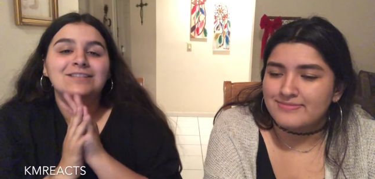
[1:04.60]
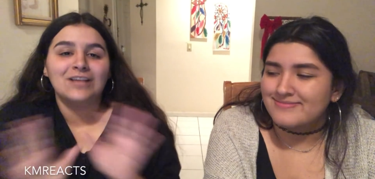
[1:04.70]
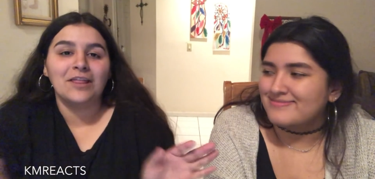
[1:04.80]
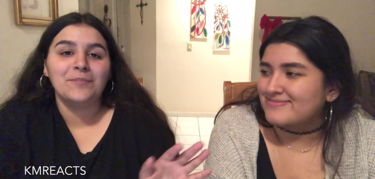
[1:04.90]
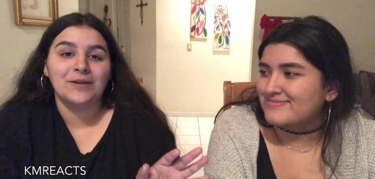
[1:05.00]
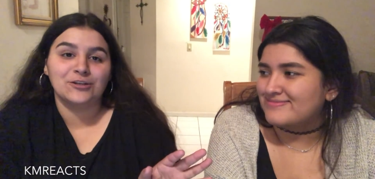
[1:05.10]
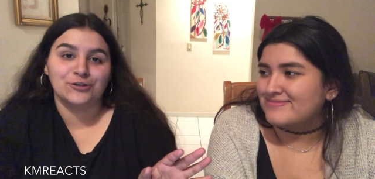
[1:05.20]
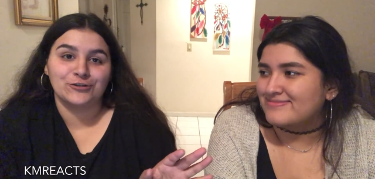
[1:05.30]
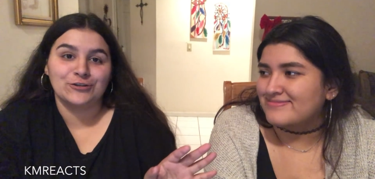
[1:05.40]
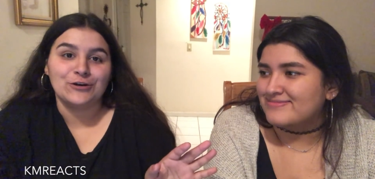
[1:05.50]
Speaker 1: saw the
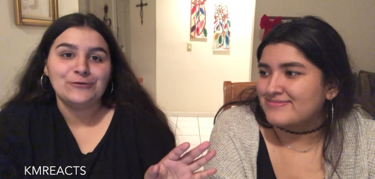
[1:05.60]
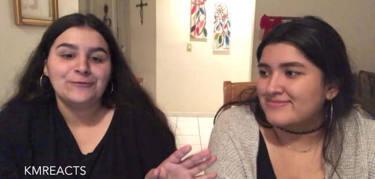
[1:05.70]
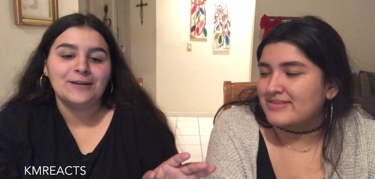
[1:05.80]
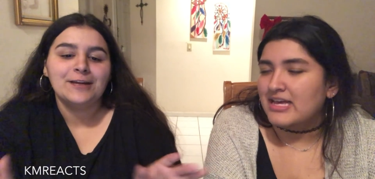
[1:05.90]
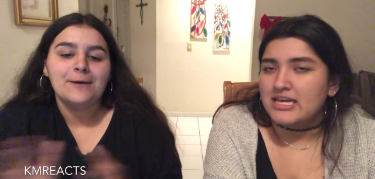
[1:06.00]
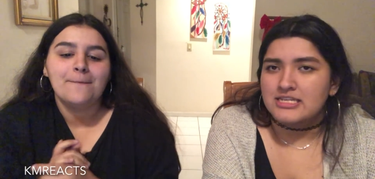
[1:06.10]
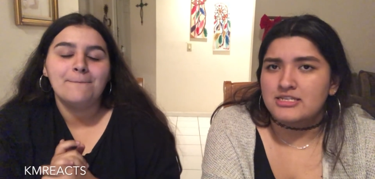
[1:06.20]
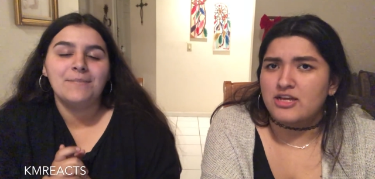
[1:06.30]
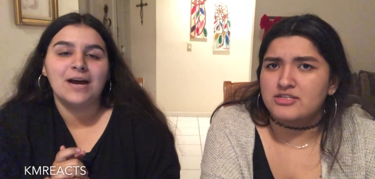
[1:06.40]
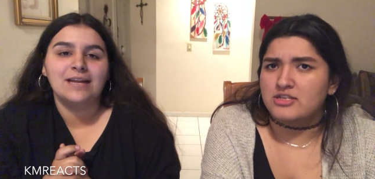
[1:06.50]
pictures though.
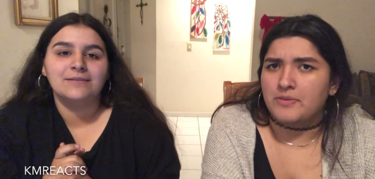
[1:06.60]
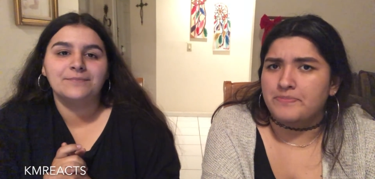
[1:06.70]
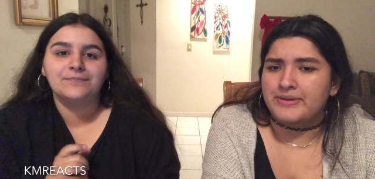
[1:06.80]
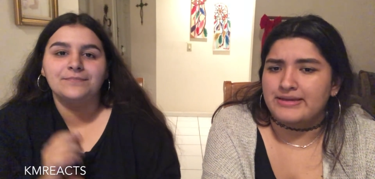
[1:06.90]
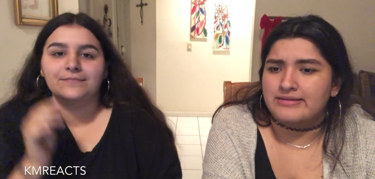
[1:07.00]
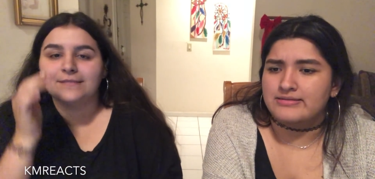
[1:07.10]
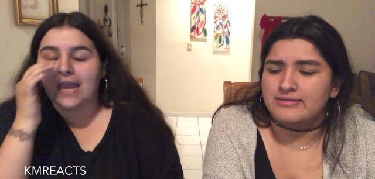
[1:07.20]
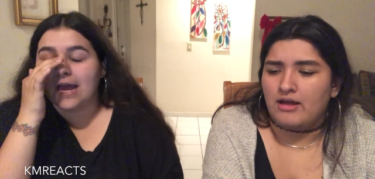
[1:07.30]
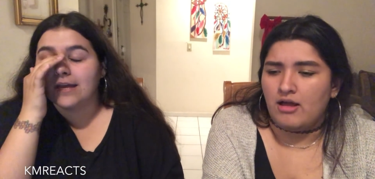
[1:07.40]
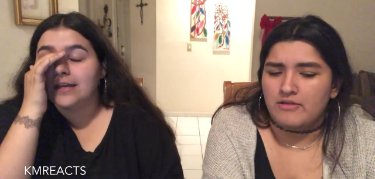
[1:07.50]
Saw but, some pics.
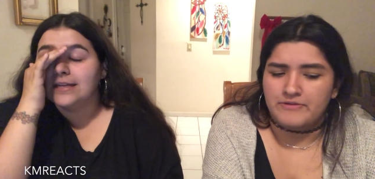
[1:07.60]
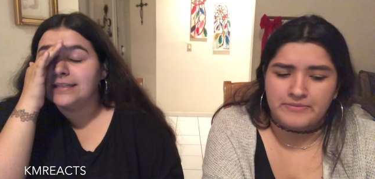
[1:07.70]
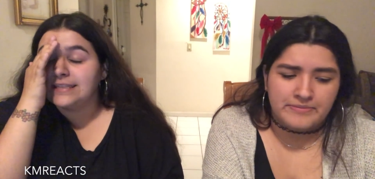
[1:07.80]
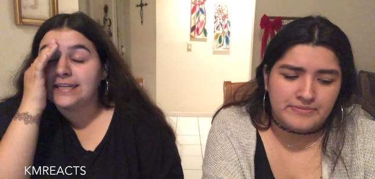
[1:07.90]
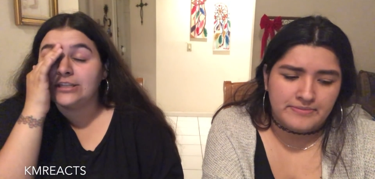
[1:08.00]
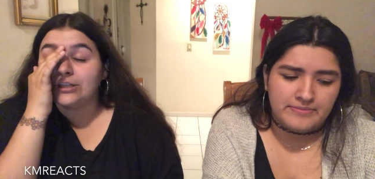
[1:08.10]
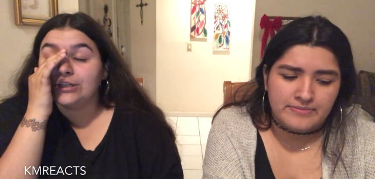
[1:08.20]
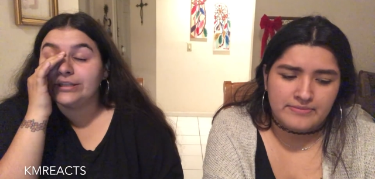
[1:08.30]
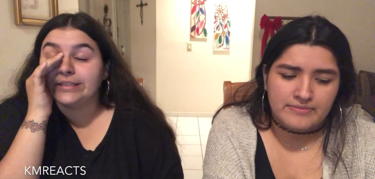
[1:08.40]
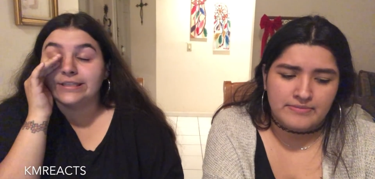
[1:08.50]
Yeah, all of them.
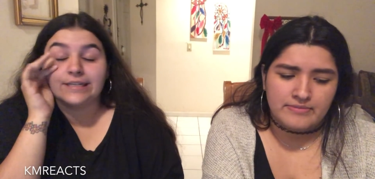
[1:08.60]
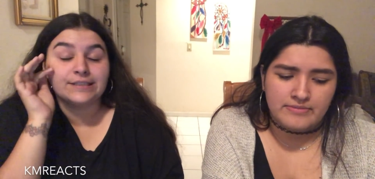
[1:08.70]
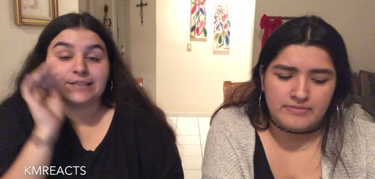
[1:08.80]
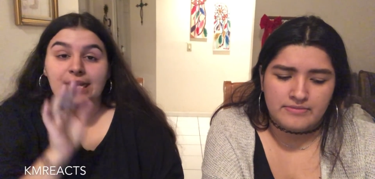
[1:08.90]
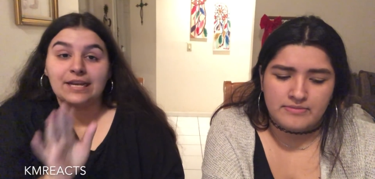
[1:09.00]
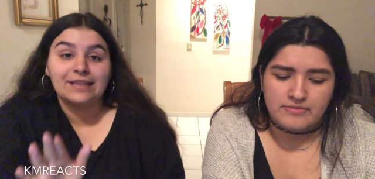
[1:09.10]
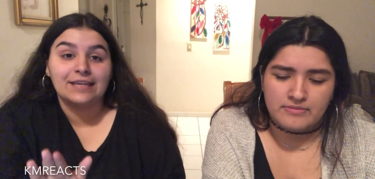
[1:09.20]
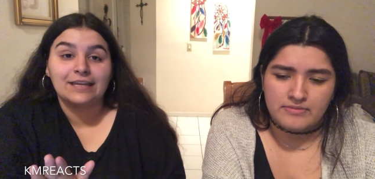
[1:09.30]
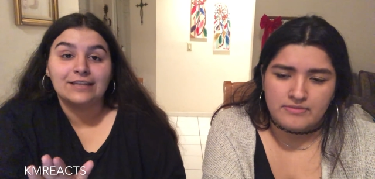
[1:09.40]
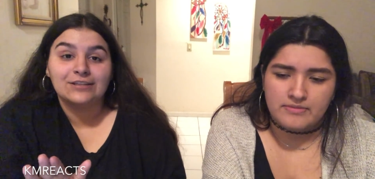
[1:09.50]
Teasers, didn't see
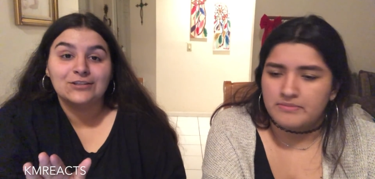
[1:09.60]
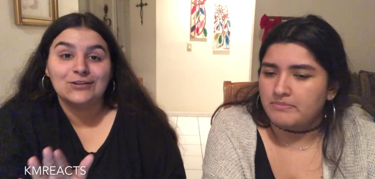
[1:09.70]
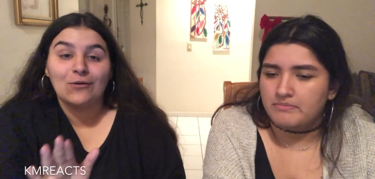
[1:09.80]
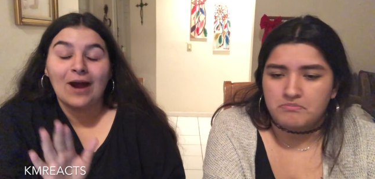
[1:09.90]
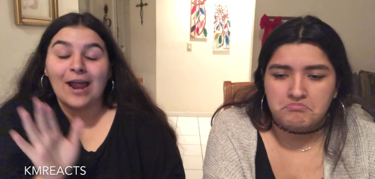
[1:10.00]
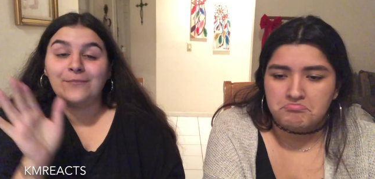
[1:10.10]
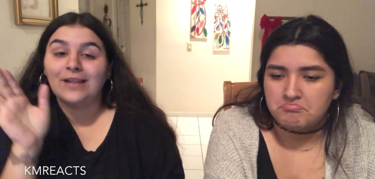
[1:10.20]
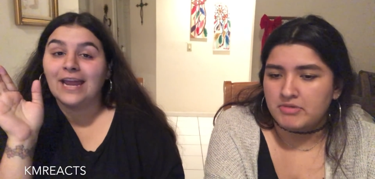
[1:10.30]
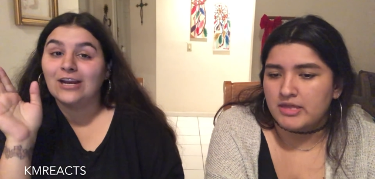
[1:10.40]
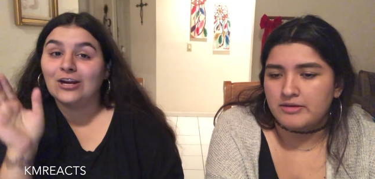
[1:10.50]
anything. So I'm
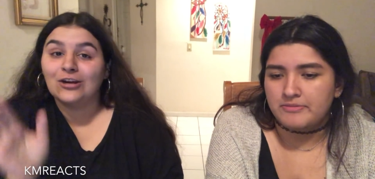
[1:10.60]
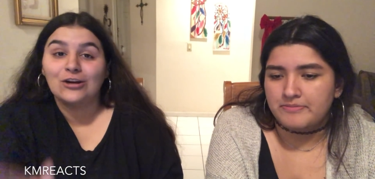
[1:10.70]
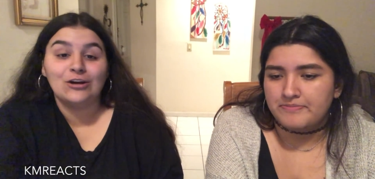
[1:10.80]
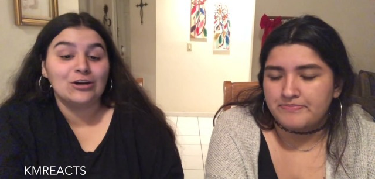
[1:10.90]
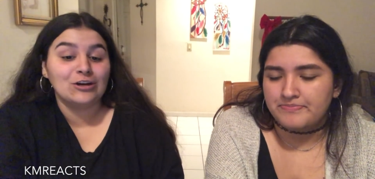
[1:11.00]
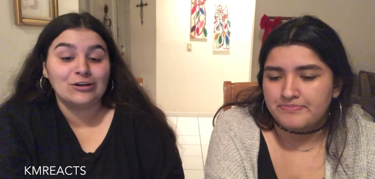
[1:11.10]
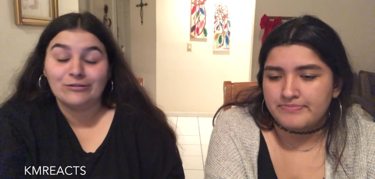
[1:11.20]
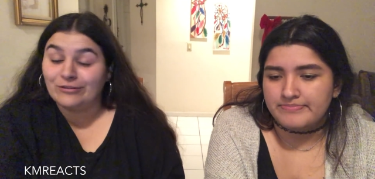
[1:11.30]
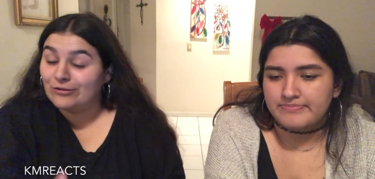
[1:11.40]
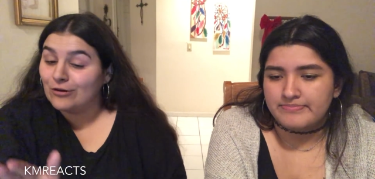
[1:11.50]
like, okay.
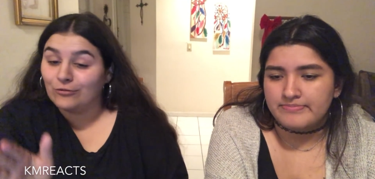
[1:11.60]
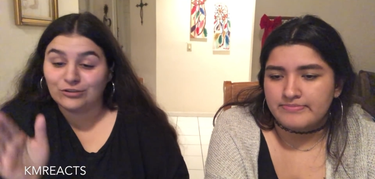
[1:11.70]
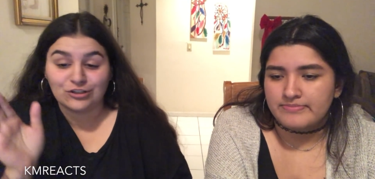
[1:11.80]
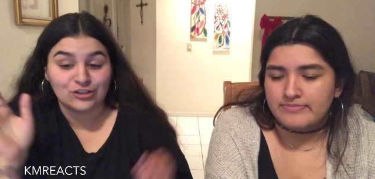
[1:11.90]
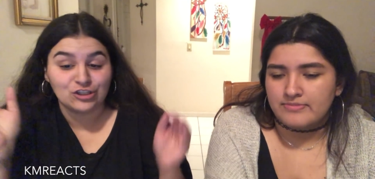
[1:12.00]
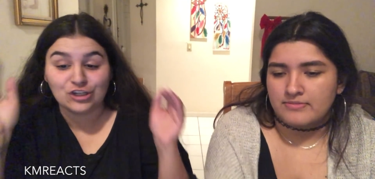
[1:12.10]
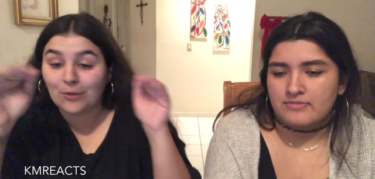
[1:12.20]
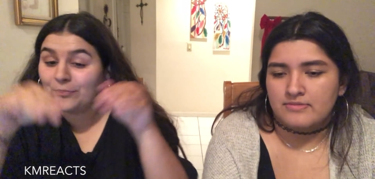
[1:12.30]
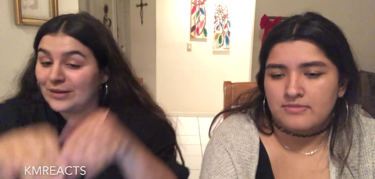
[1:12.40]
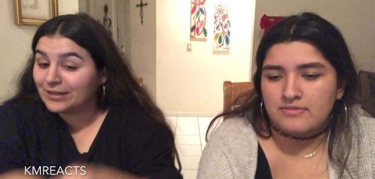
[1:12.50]
you know, just
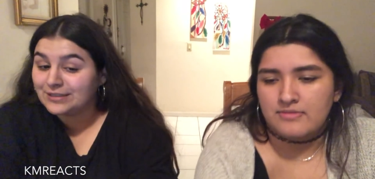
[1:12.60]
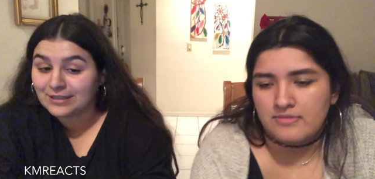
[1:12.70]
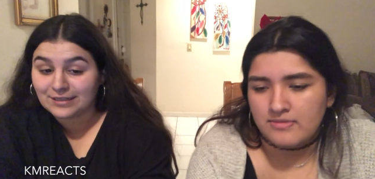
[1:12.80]
jumping into